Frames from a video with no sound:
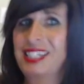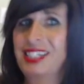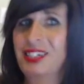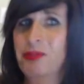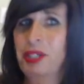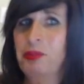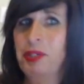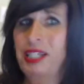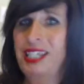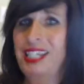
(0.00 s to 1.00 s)
You know,
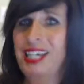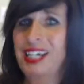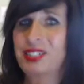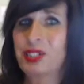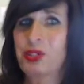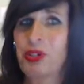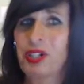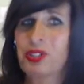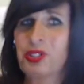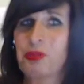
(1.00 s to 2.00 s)
BBE has a
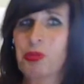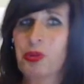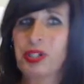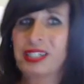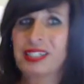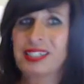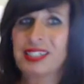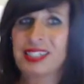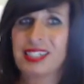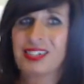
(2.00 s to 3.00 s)
crush at Boyd,
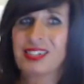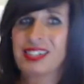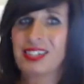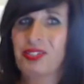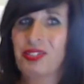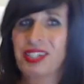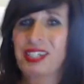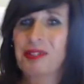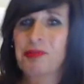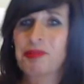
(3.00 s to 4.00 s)
you know, on him.